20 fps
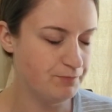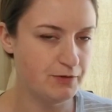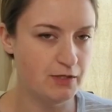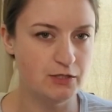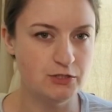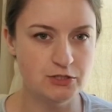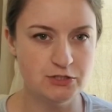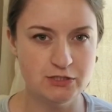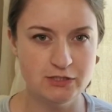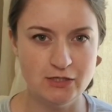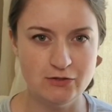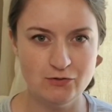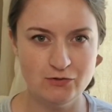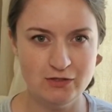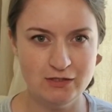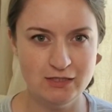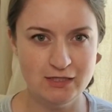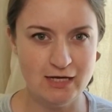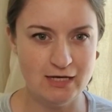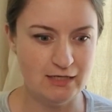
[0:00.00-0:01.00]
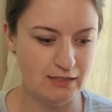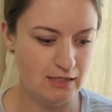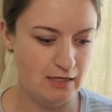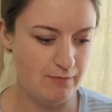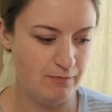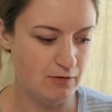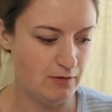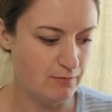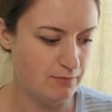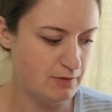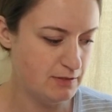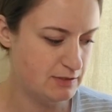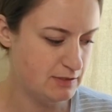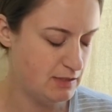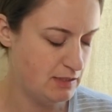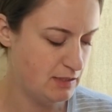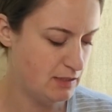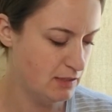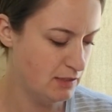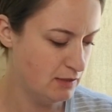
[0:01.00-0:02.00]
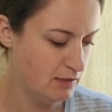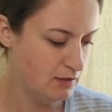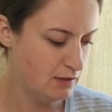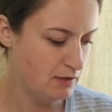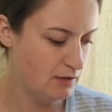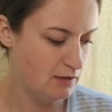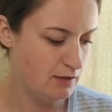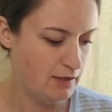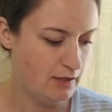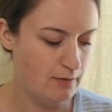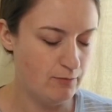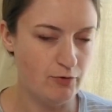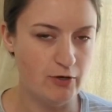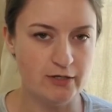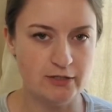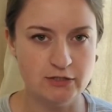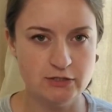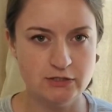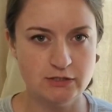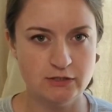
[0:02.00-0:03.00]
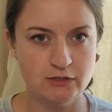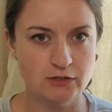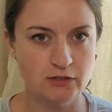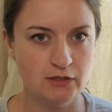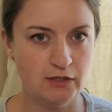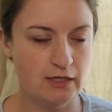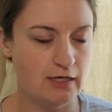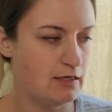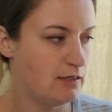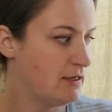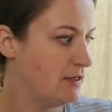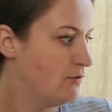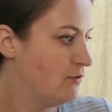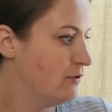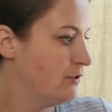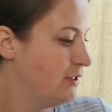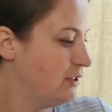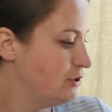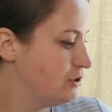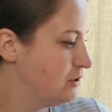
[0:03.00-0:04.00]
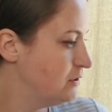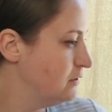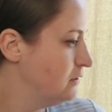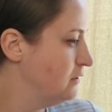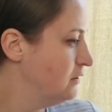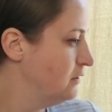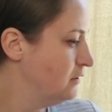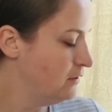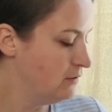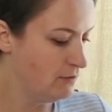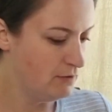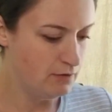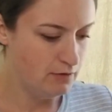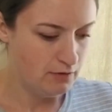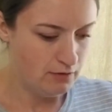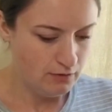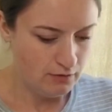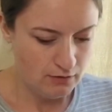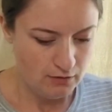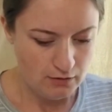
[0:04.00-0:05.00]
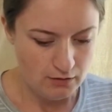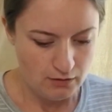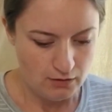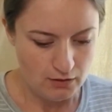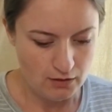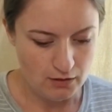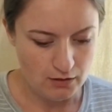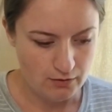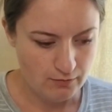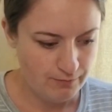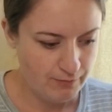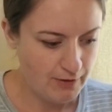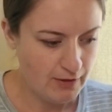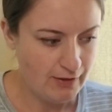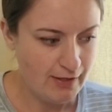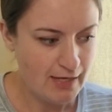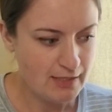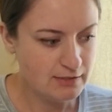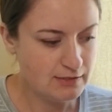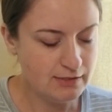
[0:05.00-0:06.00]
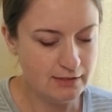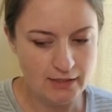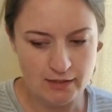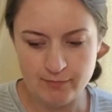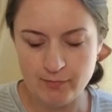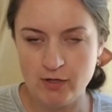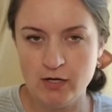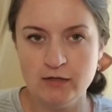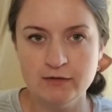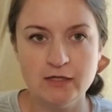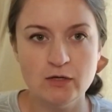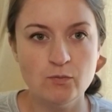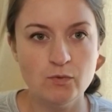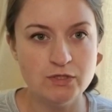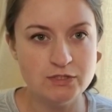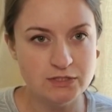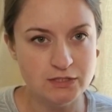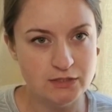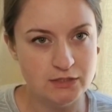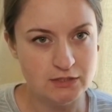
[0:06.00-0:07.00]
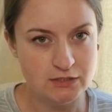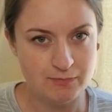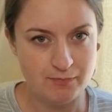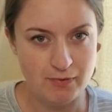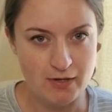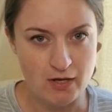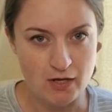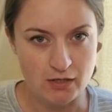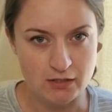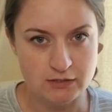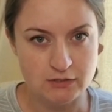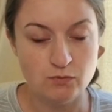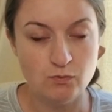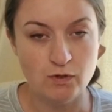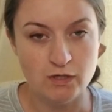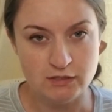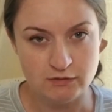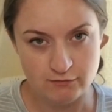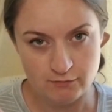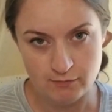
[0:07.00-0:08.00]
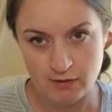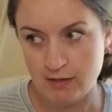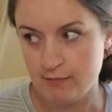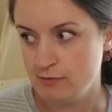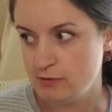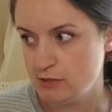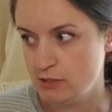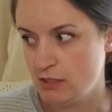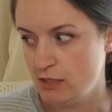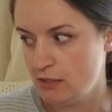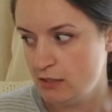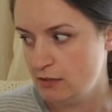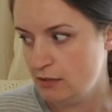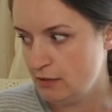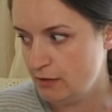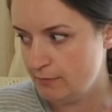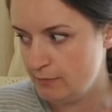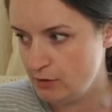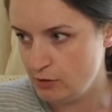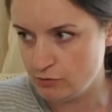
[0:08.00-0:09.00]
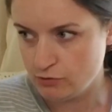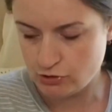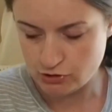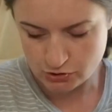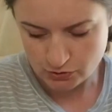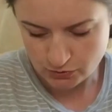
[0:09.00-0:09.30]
and just another thing to kind of keep them busy and practice their hand-eye coordination. The last thing I bought that wasn't in this box was from Amazon, and let me go show